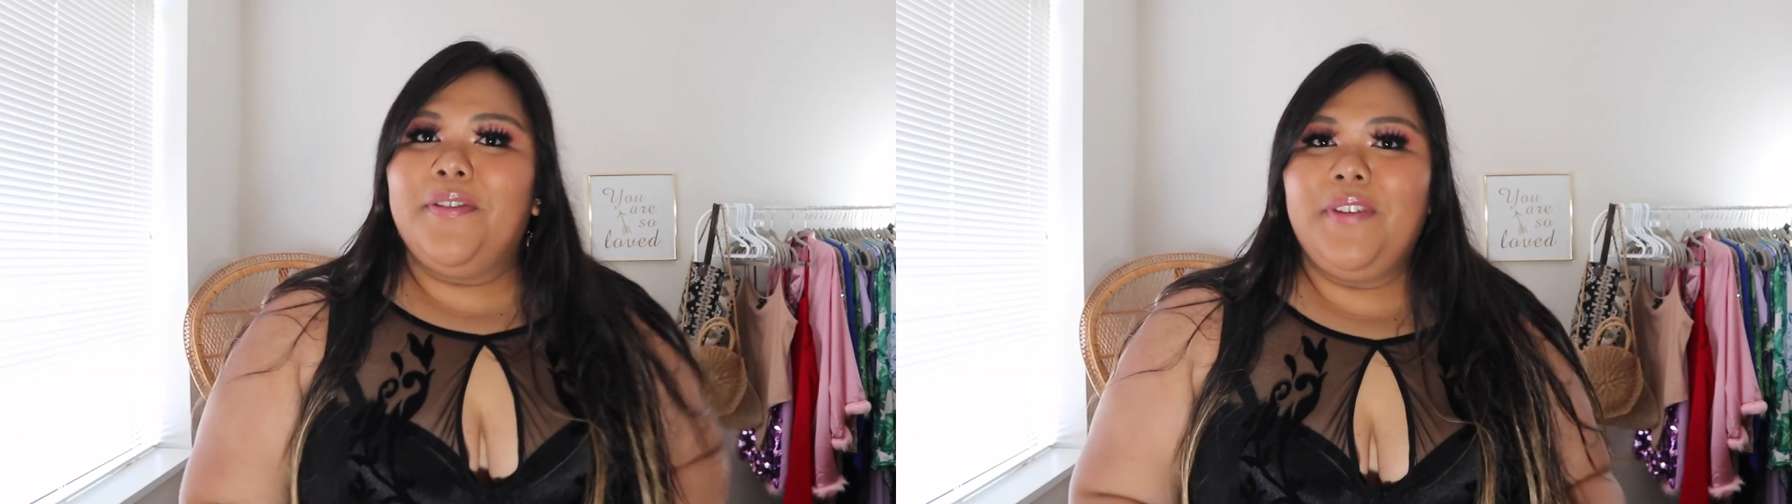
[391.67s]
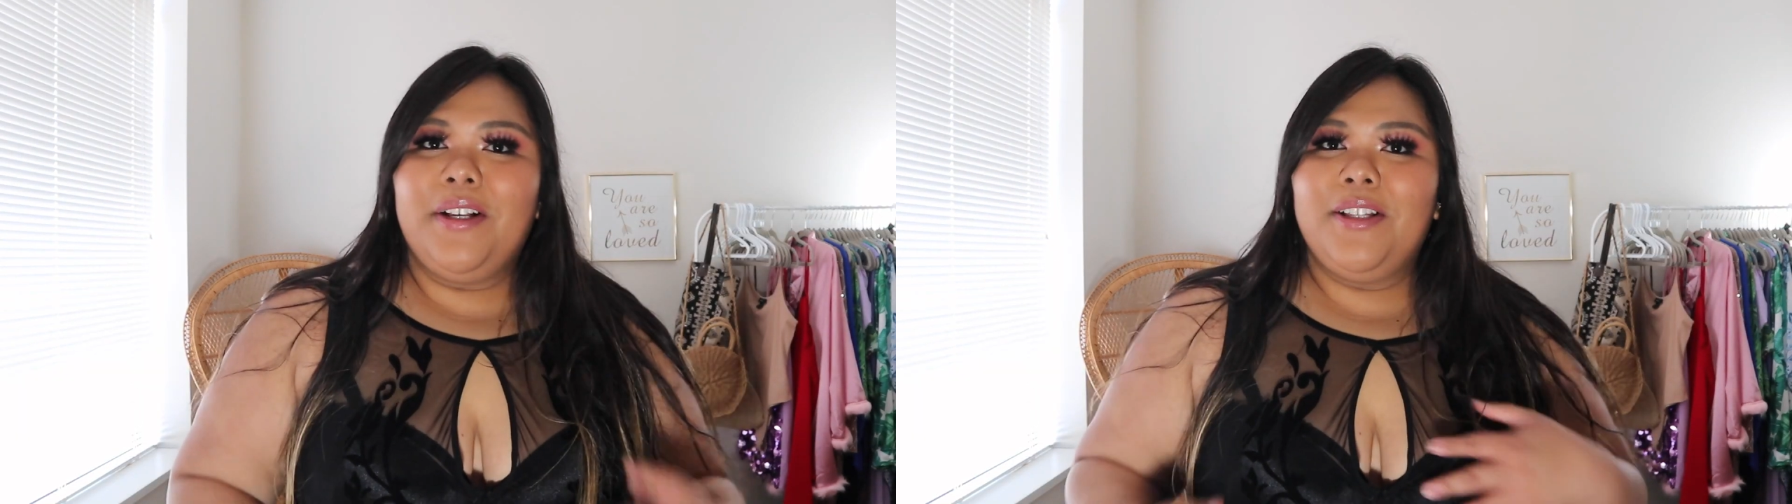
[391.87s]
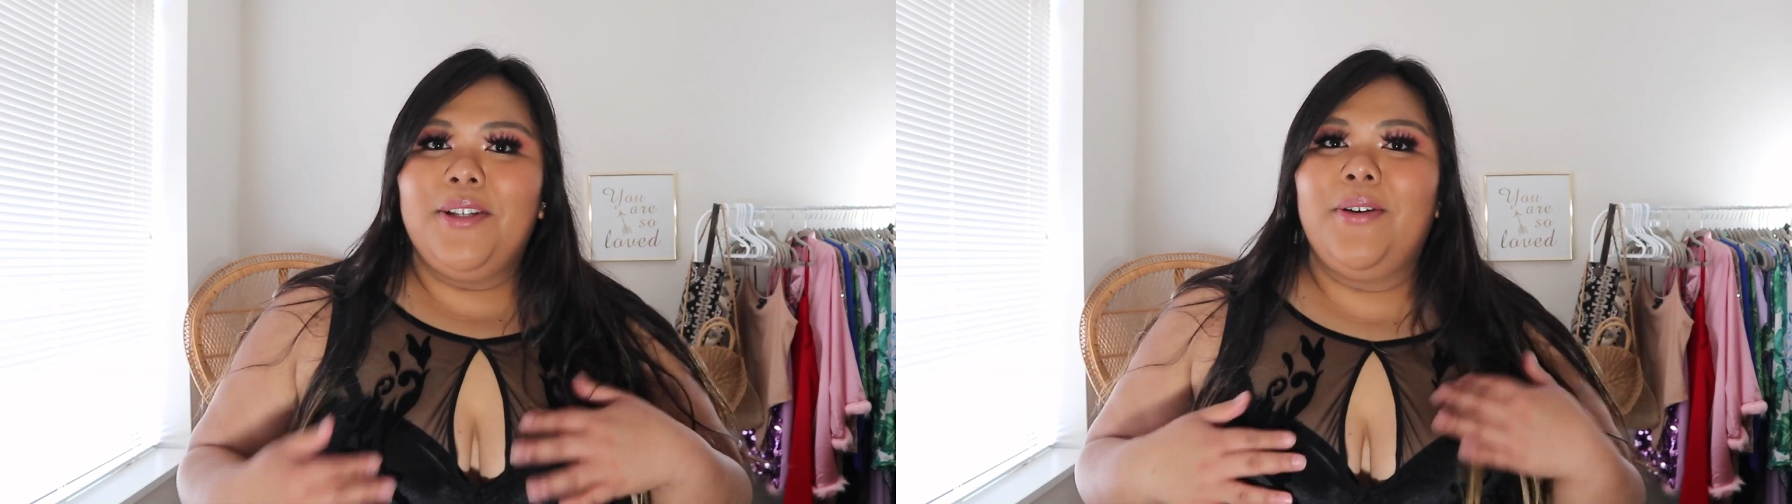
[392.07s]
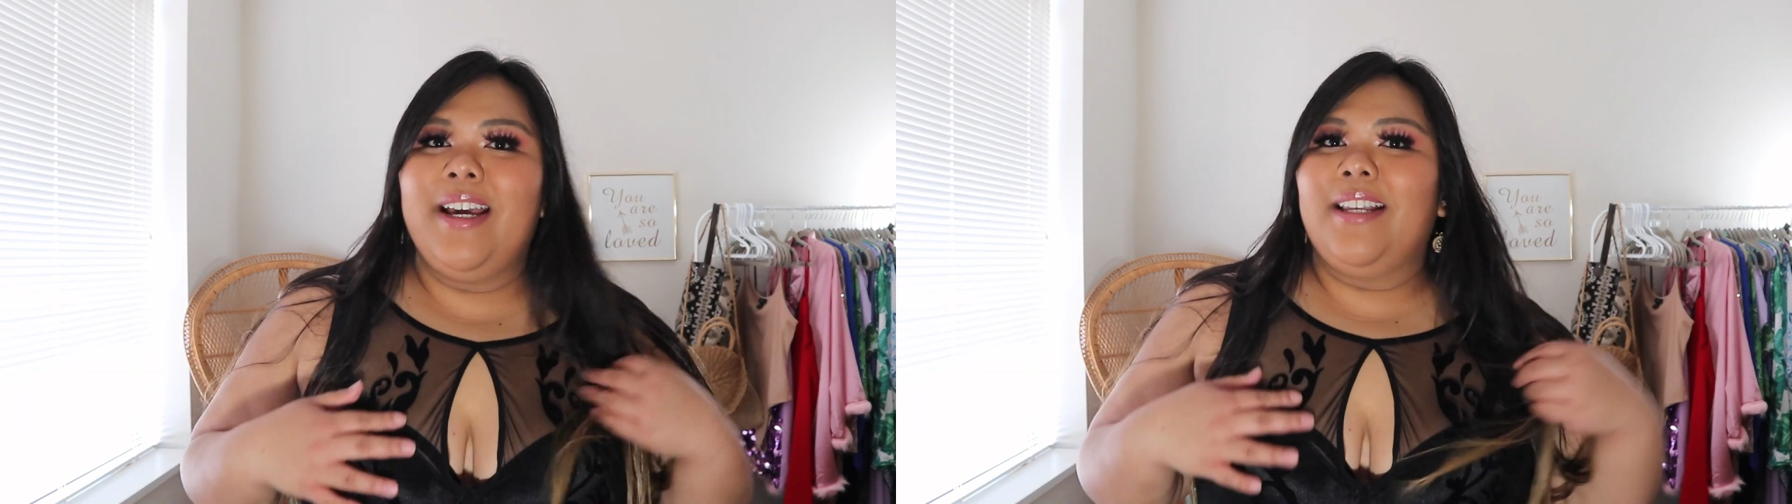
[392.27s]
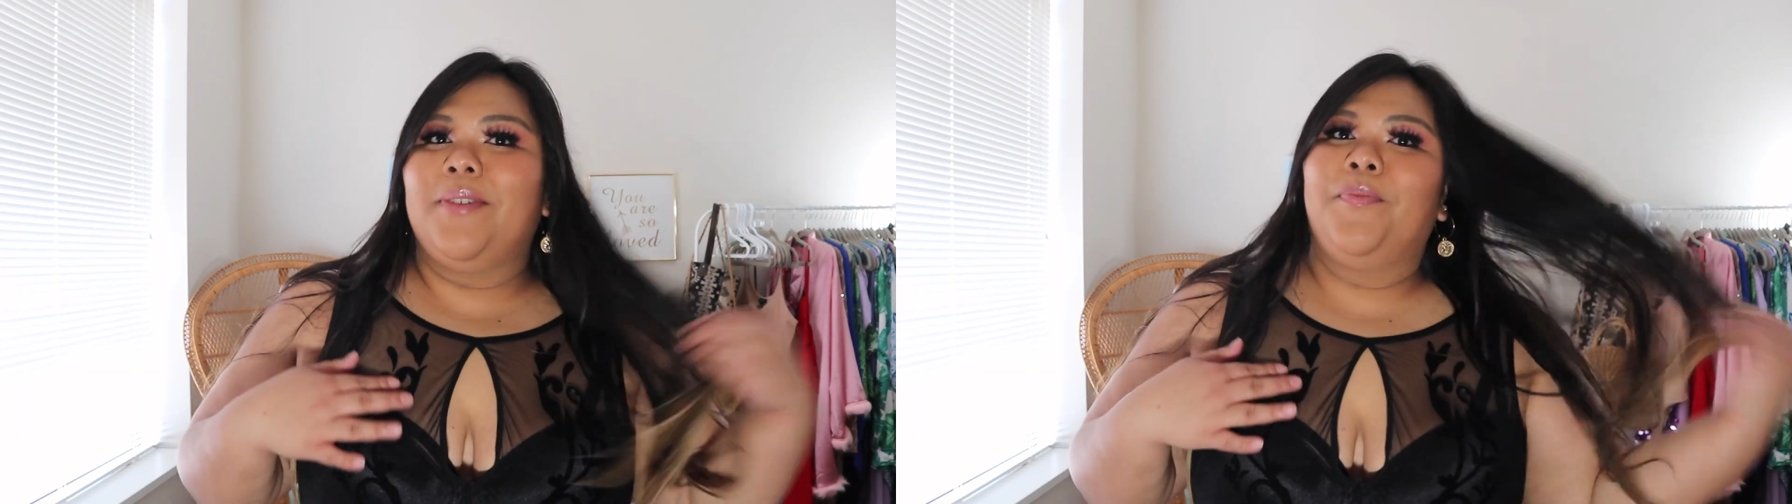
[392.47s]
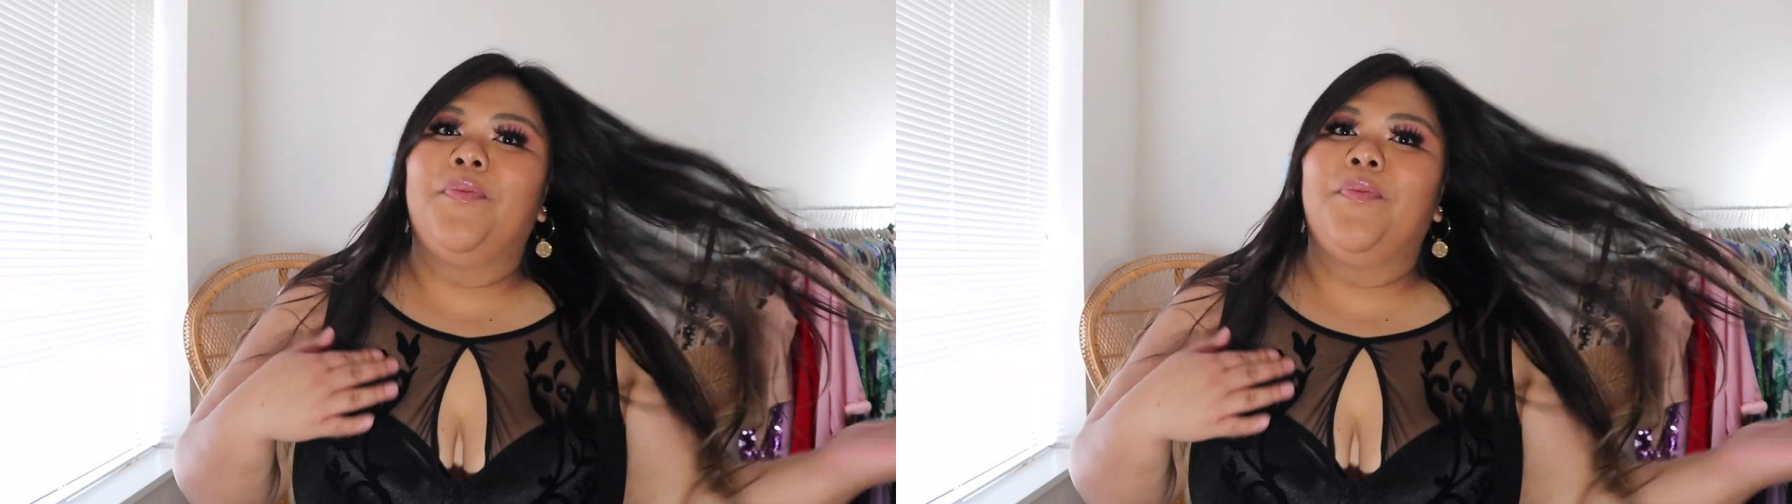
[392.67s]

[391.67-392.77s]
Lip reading: feel to it